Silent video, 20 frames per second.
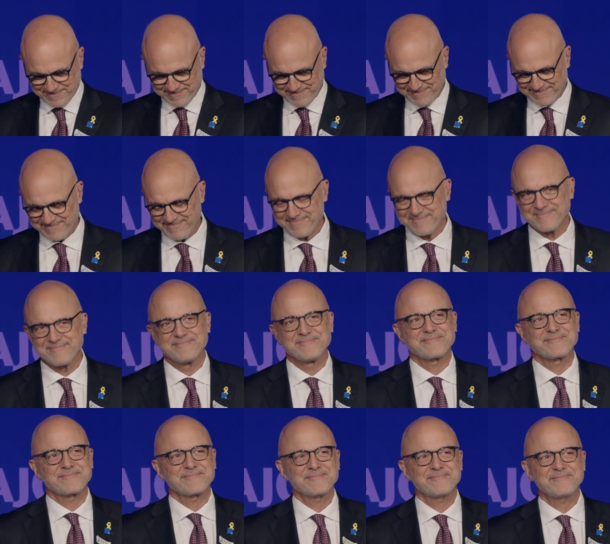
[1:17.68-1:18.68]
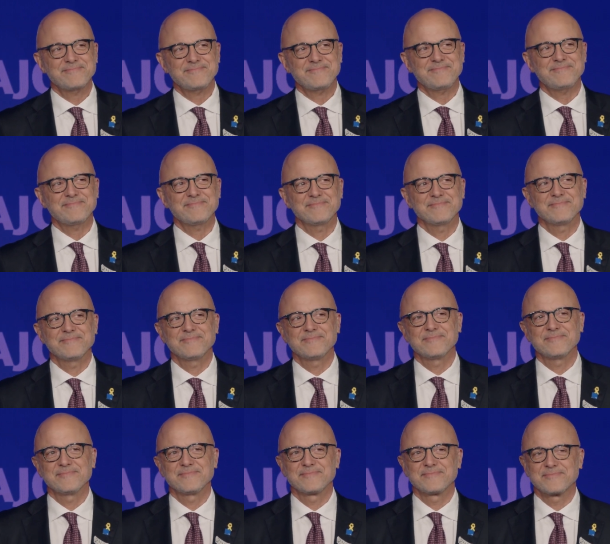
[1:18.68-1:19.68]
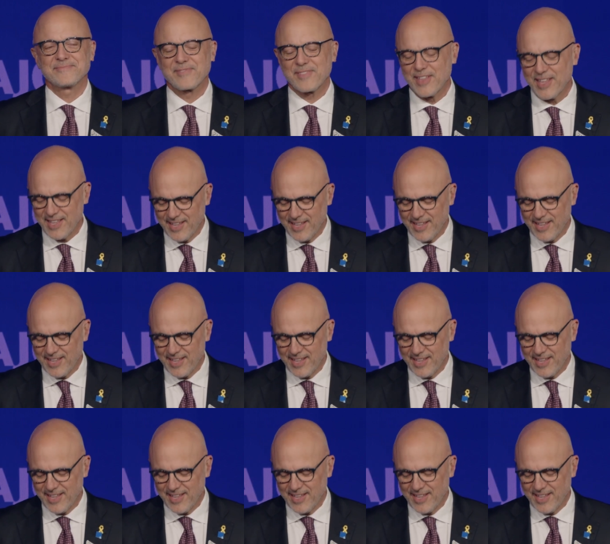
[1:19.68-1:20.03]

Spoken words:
(no one is talking)